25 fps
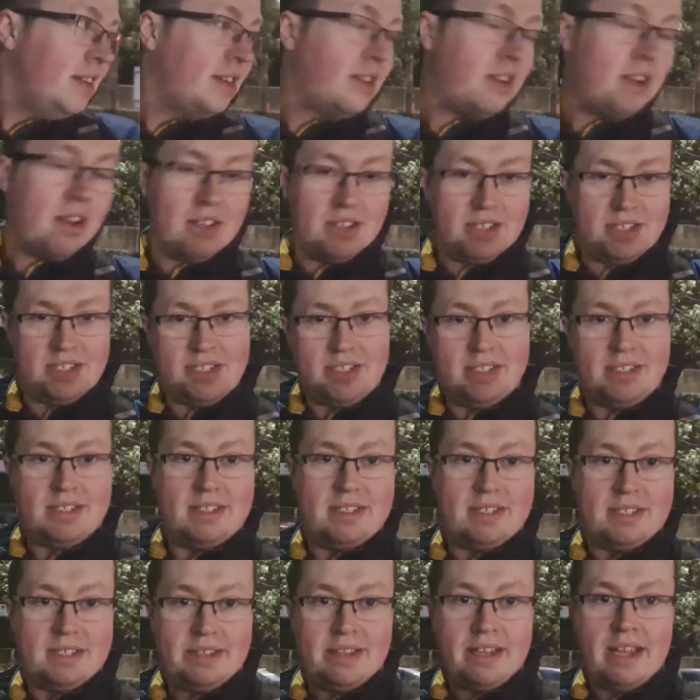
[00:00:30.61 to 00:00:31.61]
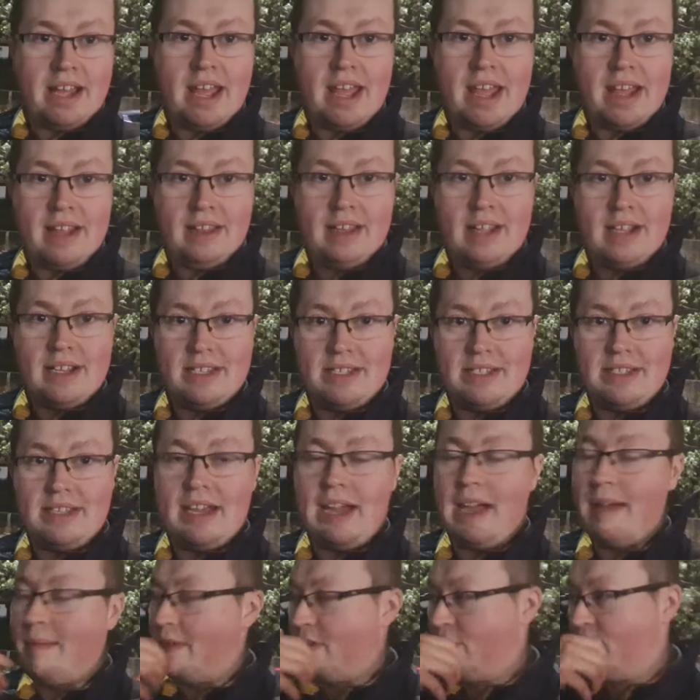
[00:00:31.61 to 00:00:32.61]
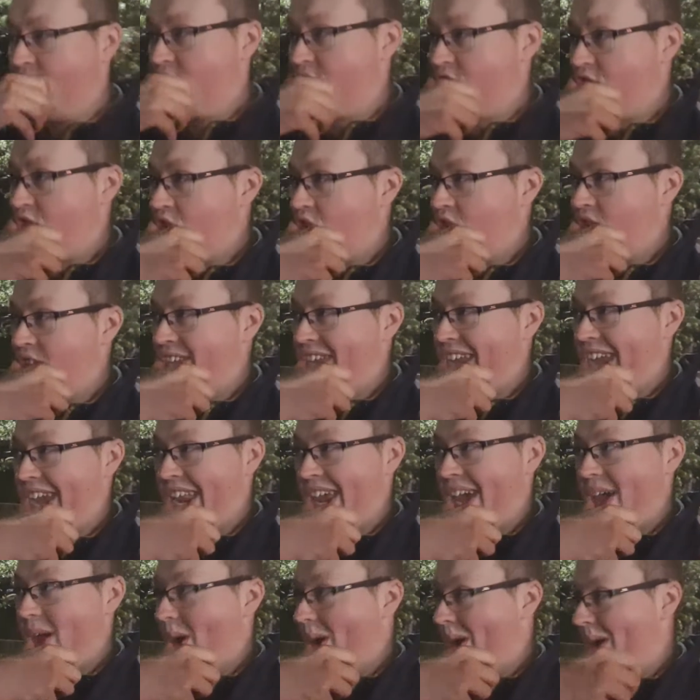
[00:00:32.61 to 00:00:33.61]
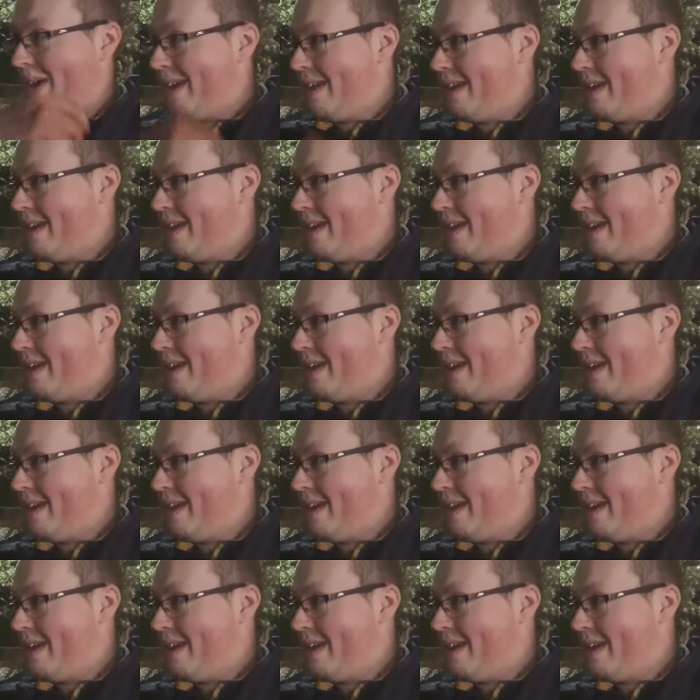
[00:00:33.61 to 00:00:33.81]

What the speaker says: because like last time I just couldn't get out,